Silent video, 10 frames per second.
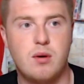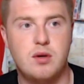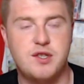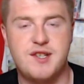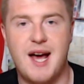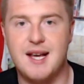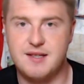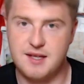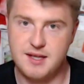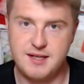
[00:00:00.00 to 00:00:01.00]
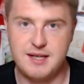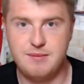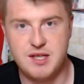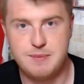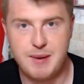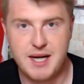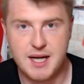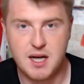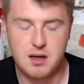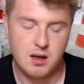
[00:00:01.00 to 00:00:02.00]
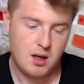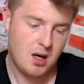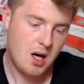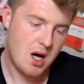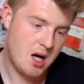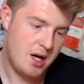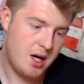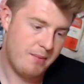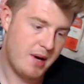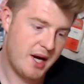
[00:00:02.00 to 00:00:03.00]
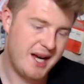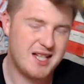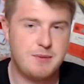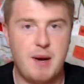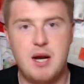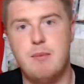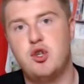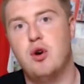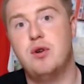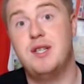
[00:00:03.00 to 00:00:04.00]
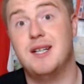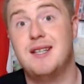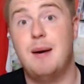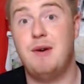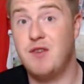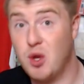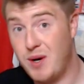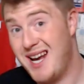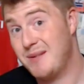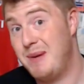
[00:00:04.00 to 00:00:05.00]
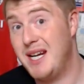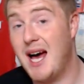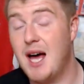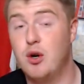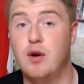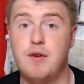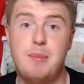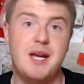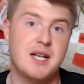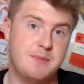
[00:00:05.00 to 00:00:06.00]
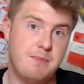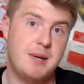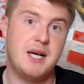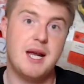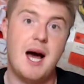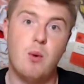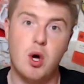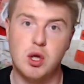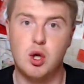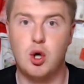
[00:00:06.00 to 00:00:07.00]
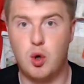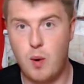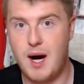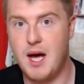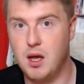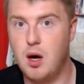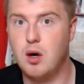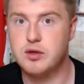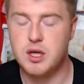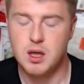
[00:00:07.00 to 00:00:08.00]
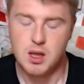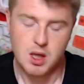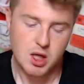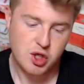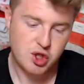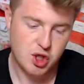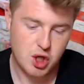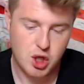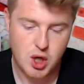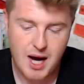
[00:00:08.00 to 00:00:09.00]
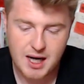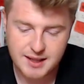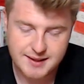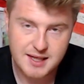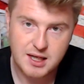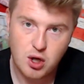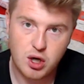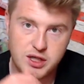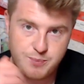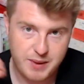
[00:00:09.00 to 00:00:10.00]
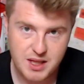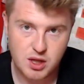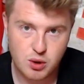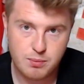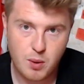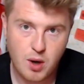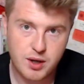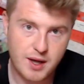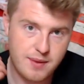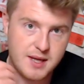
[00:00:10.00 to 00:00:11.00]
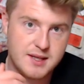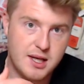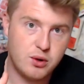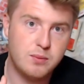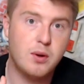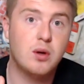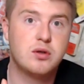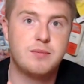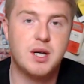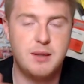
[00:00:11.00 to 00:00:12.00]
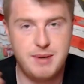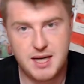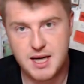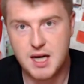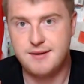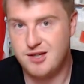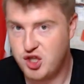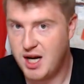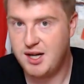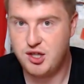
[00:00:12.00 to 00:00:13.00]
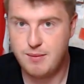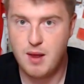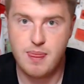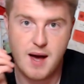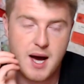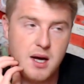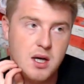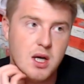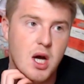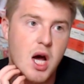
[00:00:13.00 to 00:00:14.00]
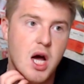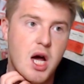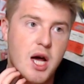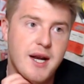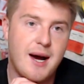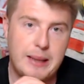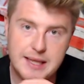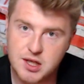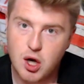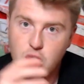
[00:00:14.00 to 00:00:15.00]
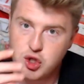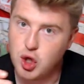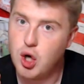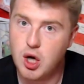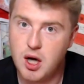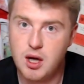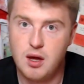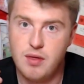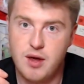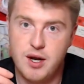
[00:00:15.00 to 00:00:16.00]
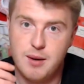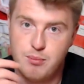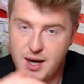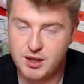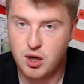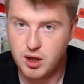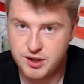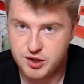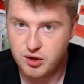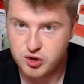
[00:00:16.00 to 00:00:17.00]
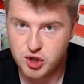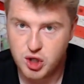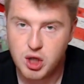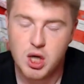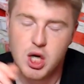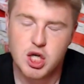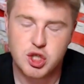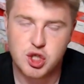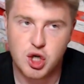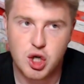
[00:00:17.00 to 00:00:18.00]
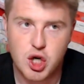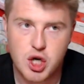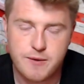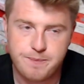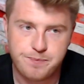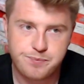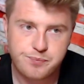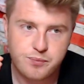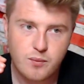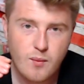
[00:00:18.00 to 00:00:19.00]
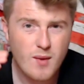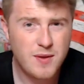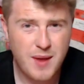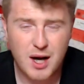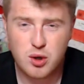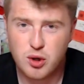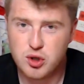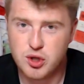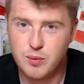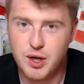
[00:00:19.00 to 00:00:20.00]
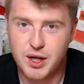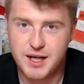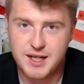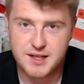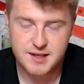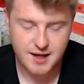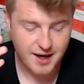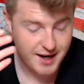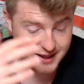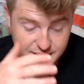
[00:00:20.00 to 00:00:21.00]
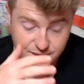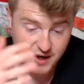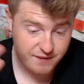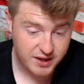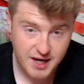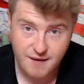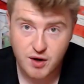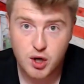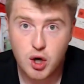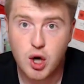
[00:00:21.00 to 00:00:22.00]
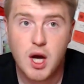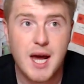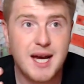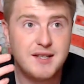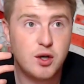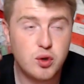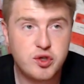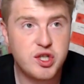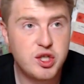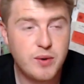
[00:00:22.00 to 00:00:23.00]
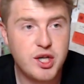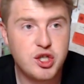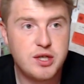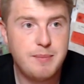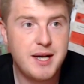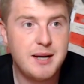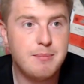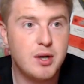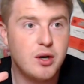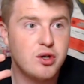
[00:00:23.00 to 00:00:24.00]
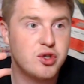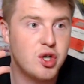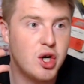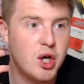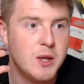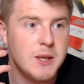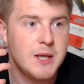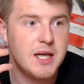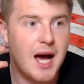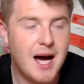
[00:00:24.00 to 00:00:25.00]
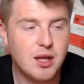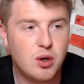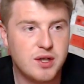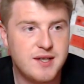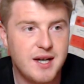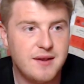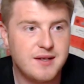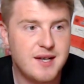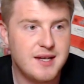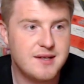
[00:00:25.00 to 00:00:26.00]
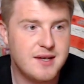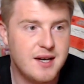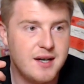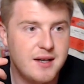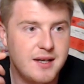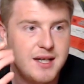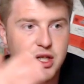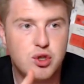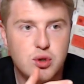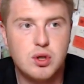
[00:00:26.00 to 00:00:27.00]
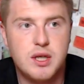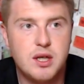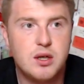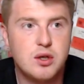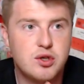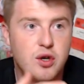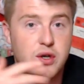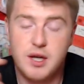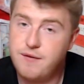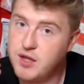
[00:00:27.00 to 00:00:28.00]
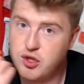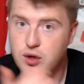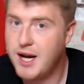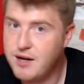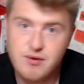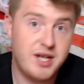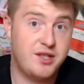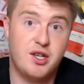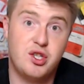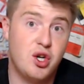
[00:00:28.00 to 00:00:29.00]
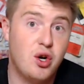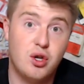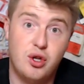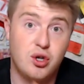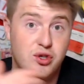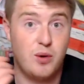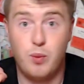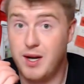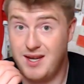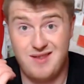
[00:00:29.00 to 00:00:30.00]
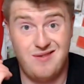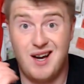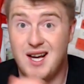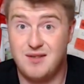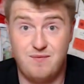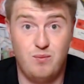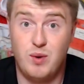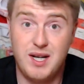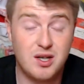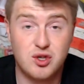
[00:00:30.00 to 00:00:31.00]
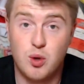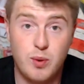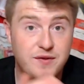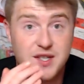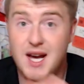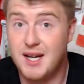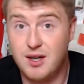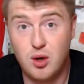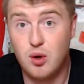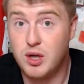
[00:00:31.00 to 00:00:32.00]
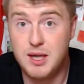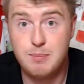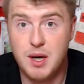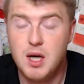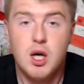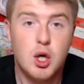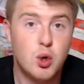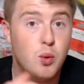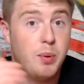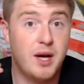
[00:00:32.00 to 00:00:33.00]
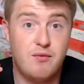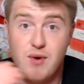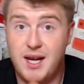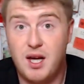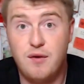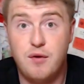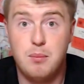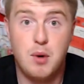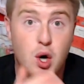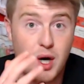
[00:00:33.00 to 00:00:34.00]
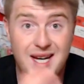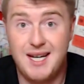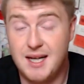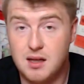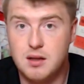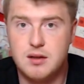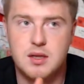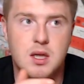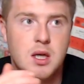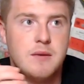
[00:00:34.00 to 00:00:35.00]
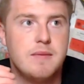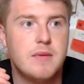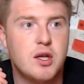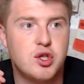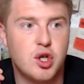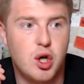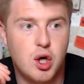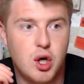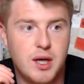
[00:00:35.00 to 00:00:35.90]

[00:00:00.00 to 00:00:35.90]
stats and the teams he's been at. And he has spent a majority of time, even though he has been at Hanover, but he has been out on loan quite a lot. So I can see Collins being the number one, and this lad ultimately being here to challenge him on that. Now, he is a lot taller than Brad Collins also, so that could also work in his favour. You never know. It's a good situation to be in, but also I look at it at the sense that he surely knows, or if he's done any research at all, knows that in the last week or so, we've signed a goalkeeper who played regular football in England. So